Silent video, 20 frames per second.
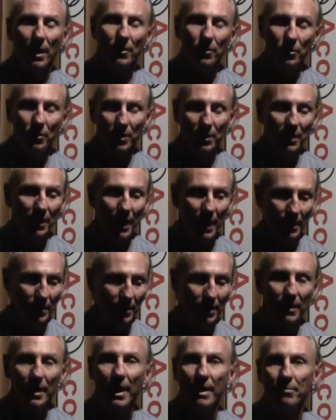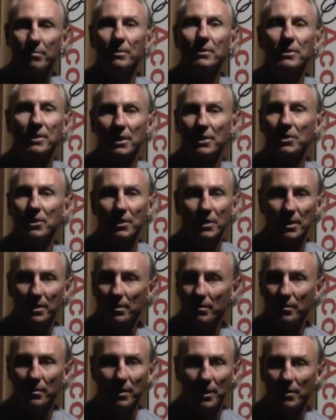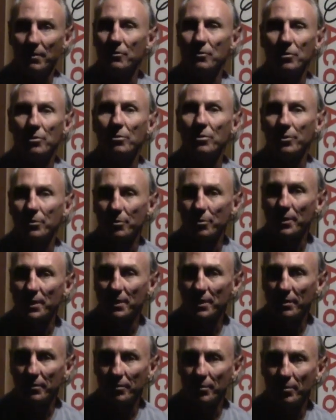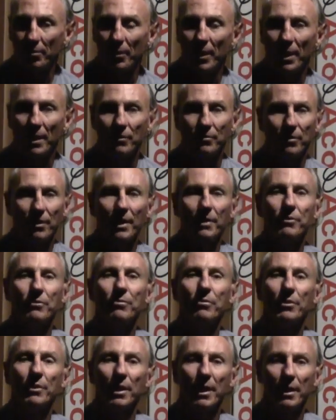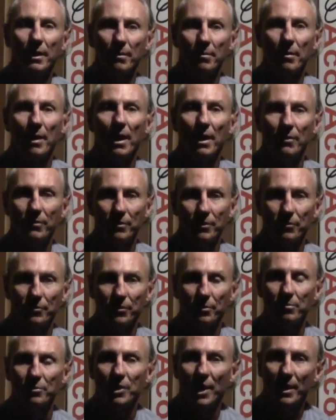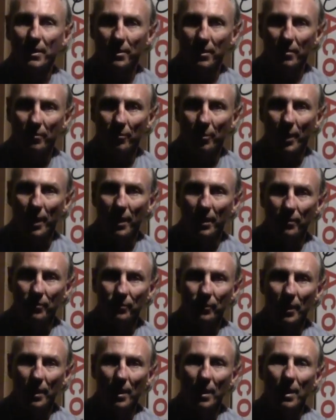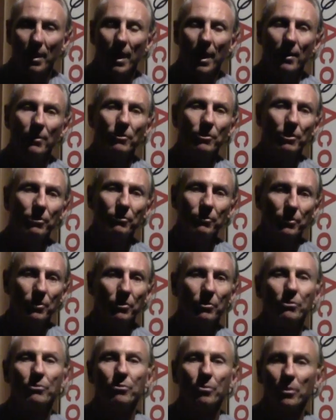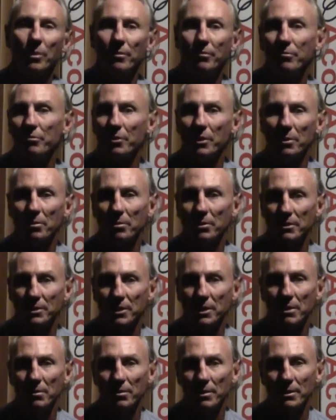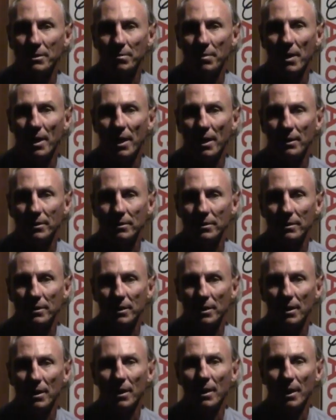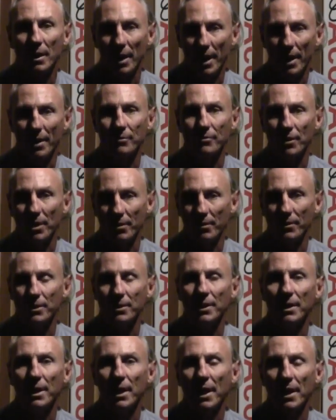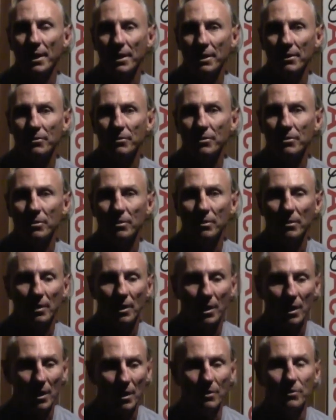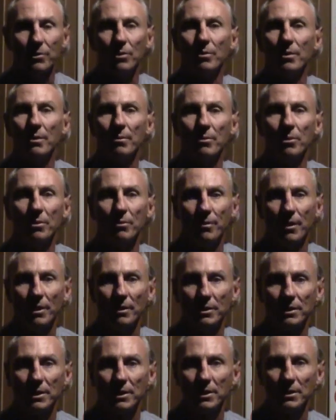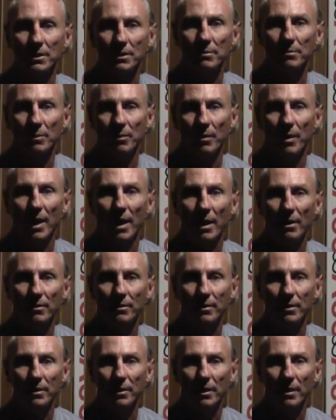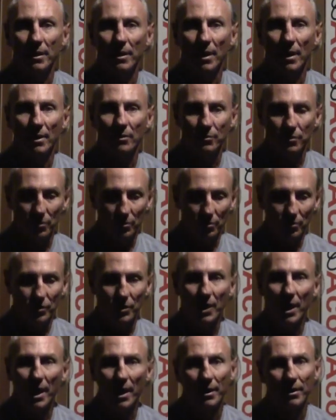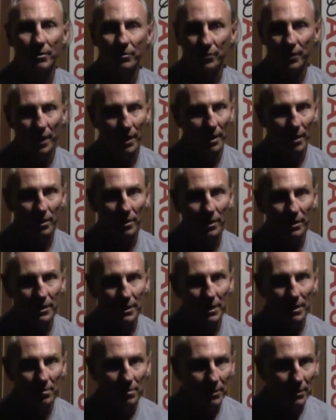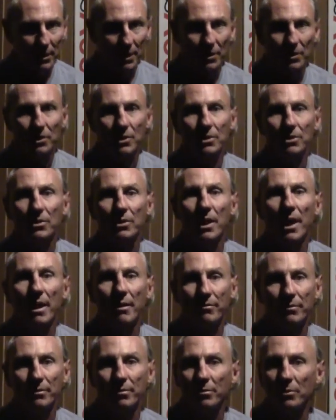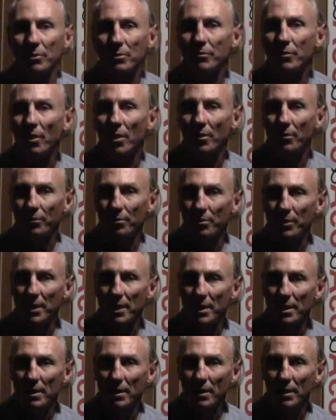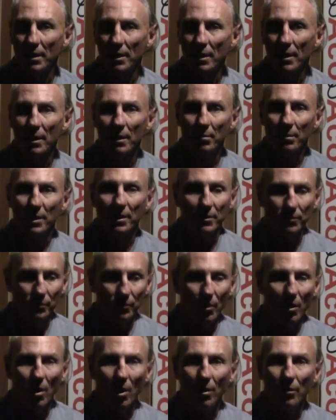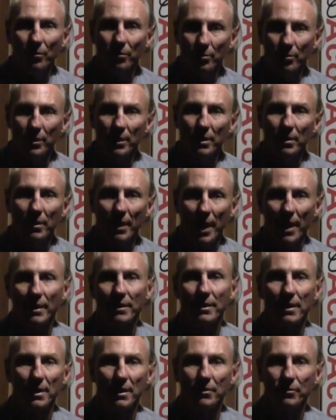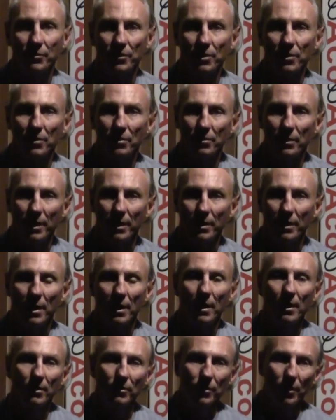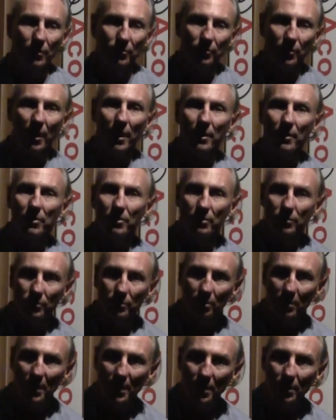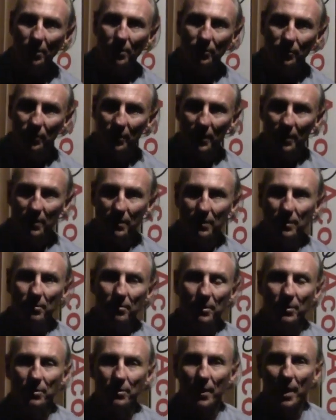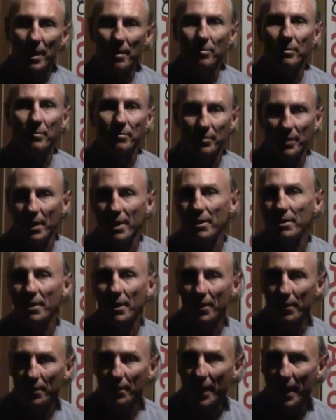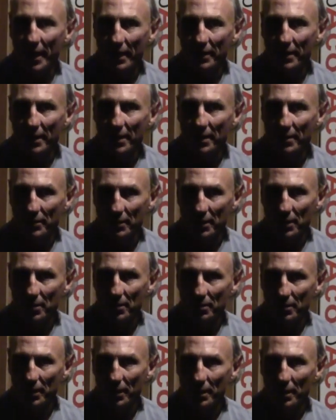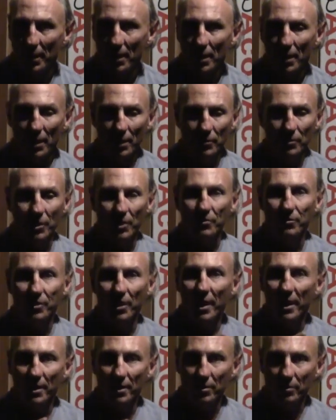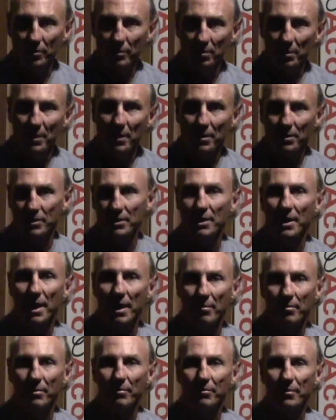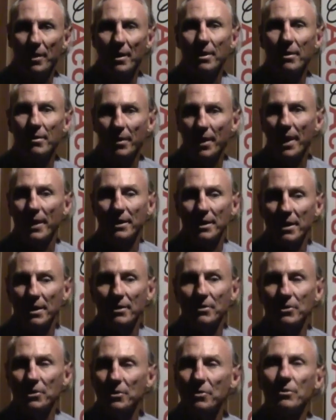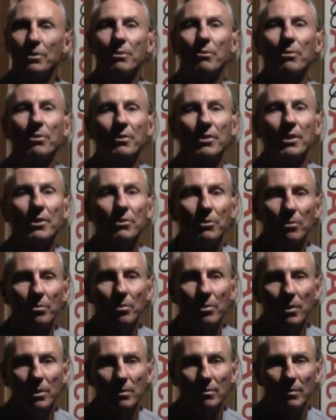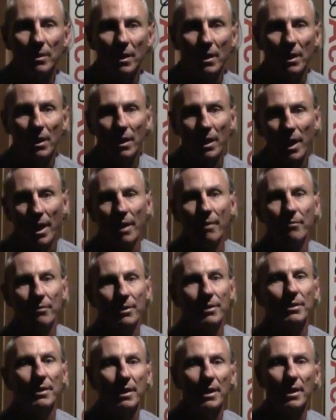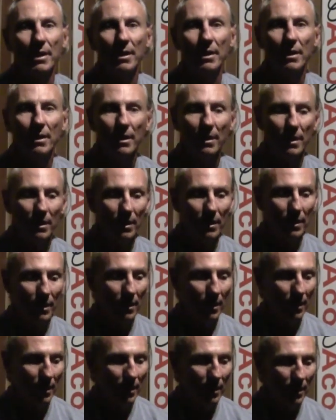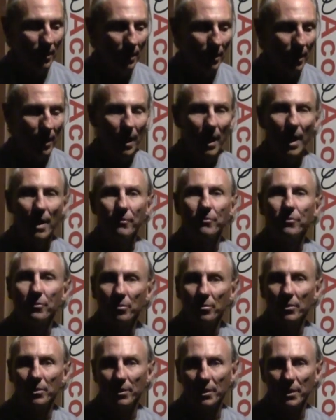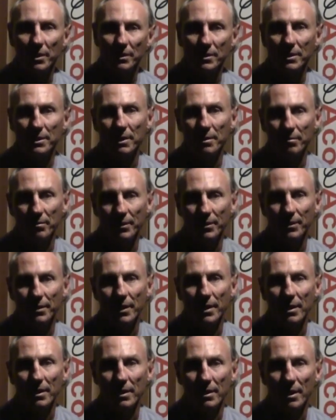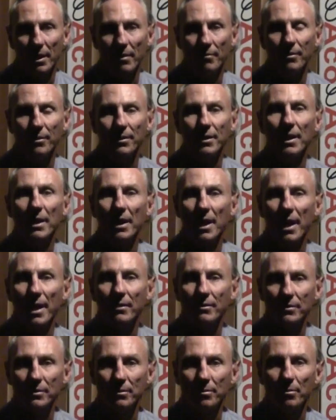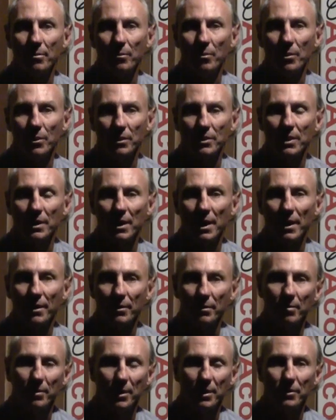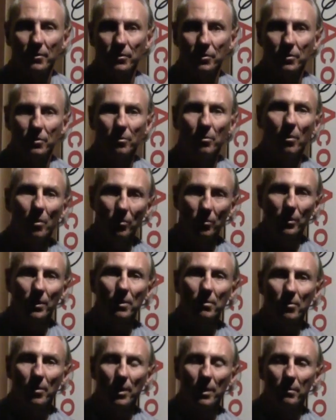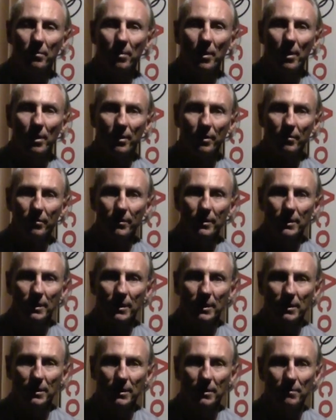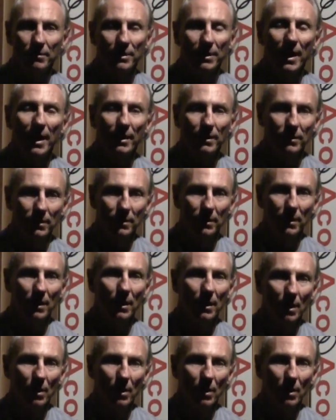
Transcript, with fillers: You can get to that position in, a, in two or three different ways. Let's forget about the subjective ways and just use room frequency response as our indicating tool. So we move our system around, our two channels and our listening position. You have to move all three, because all three are acting as a unit, just like your speaker system and your amplifier are acting as a unit, just like your speakers and amplifier are acting as a unit within your room. Everything has to work in sympathy. Everything has to work together because you're only one part of a system, and that's